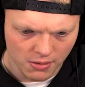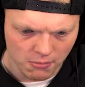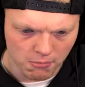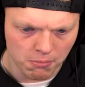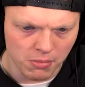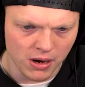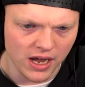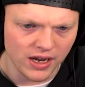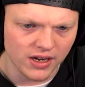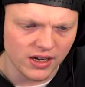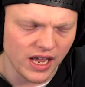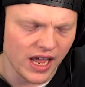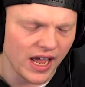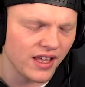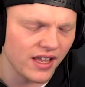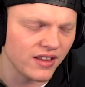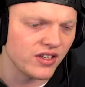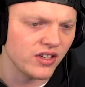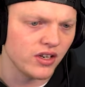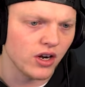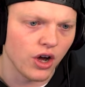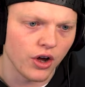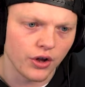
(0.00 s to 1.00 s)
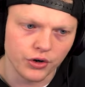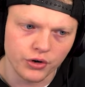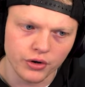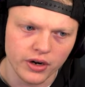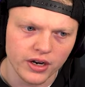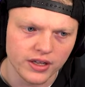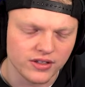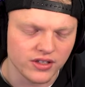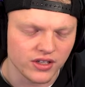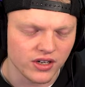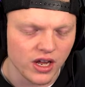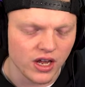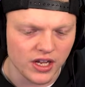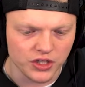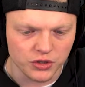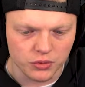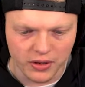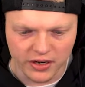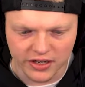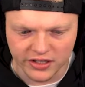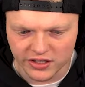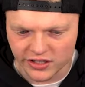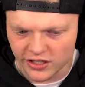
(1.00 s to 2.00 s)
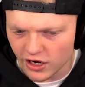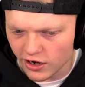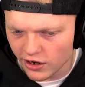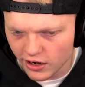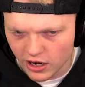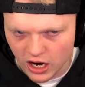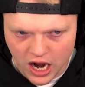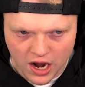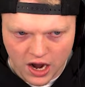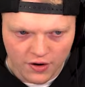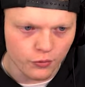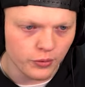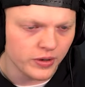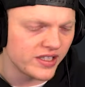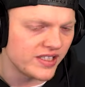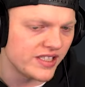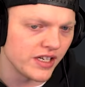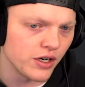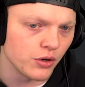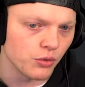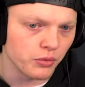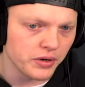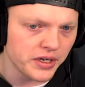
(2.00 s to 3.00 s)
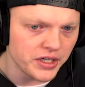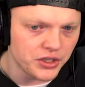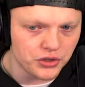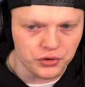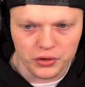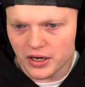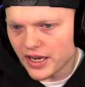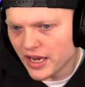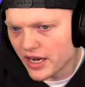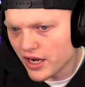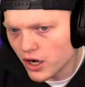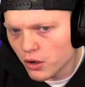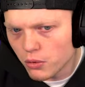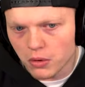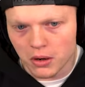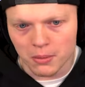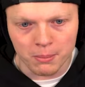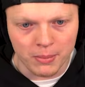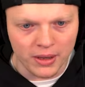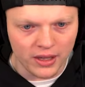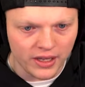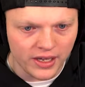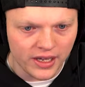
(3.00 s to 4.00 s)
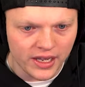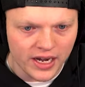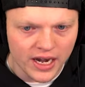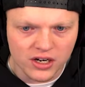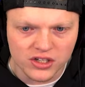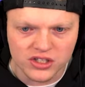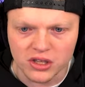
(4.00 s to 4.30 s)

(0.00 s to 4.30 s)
But 1800, it's a nice way to start it off. We see a retrig here. We're millionaires.